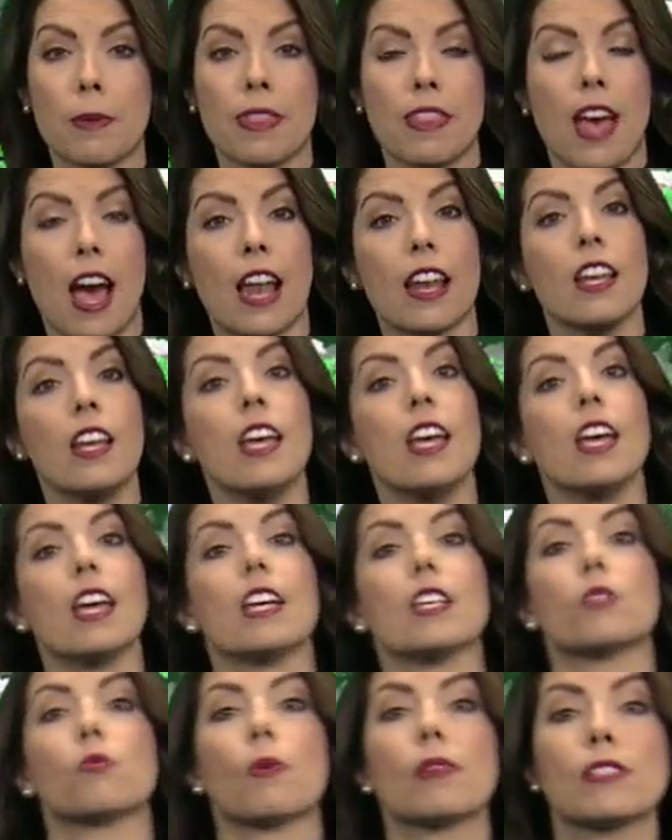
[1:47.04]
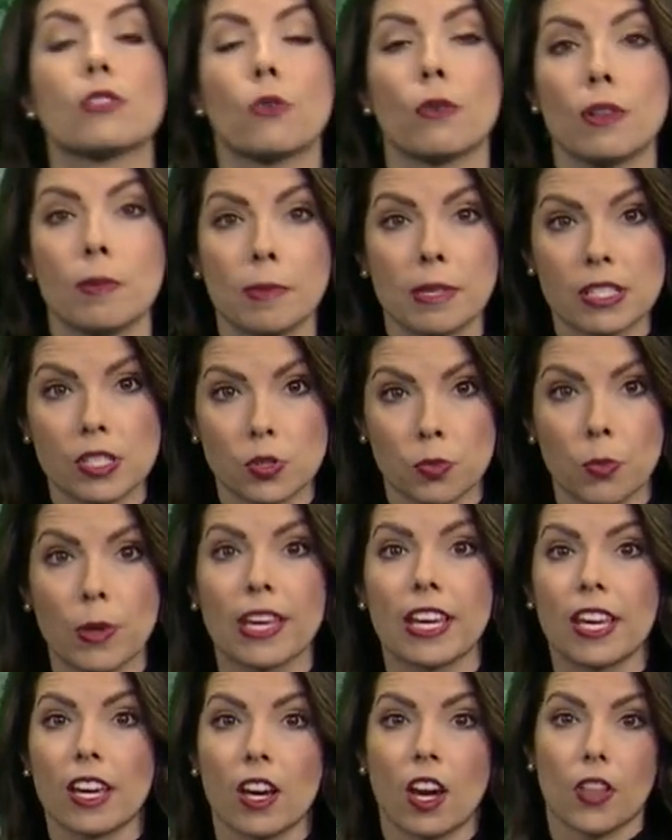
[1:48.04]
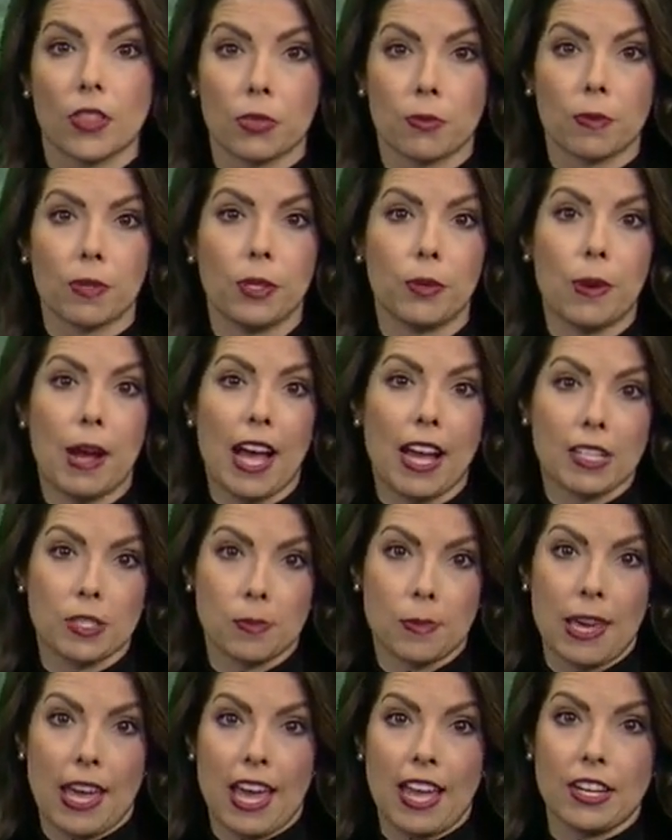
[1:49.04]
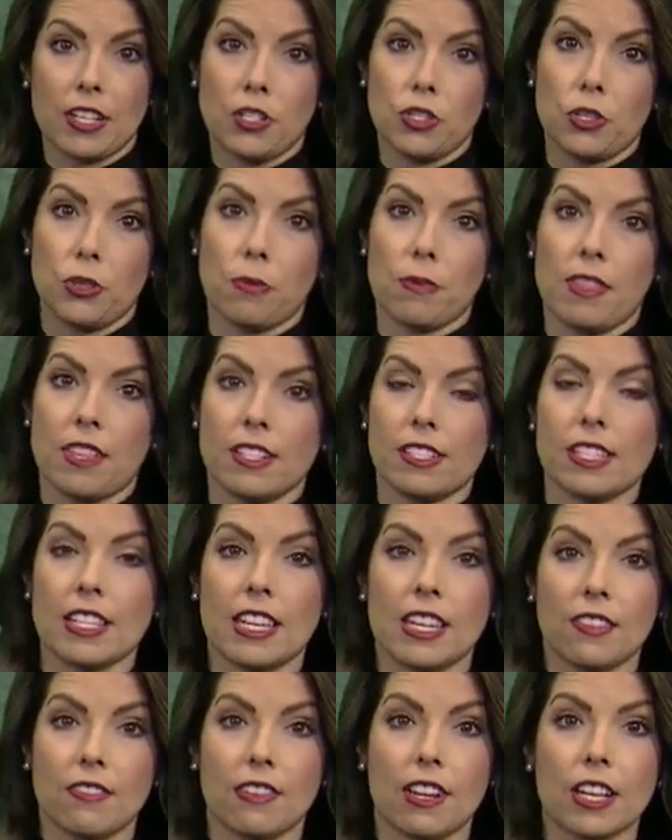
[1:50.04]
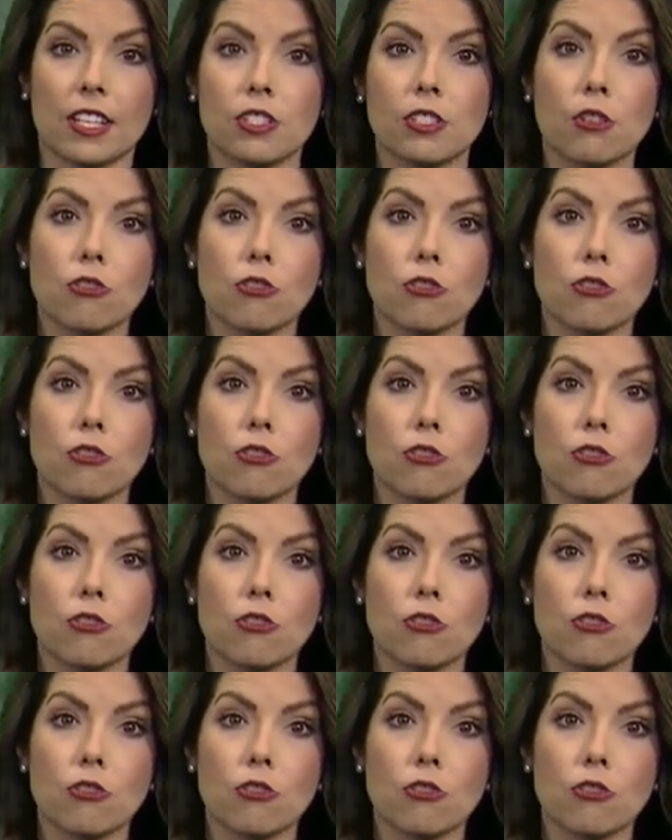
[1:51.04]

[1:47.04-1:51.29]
with that is what's going to be swinging on through as we head into this evening.